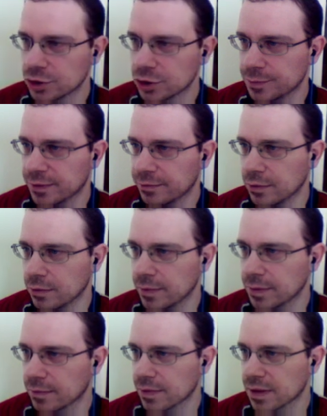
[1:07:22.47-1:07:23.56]
Bishop f4.
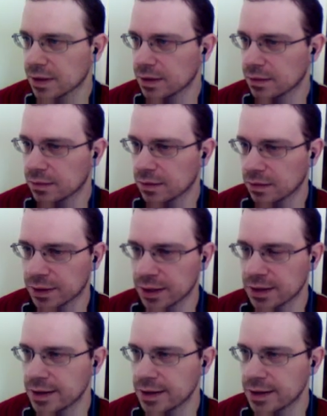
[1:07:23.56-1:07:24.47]
What was the okay?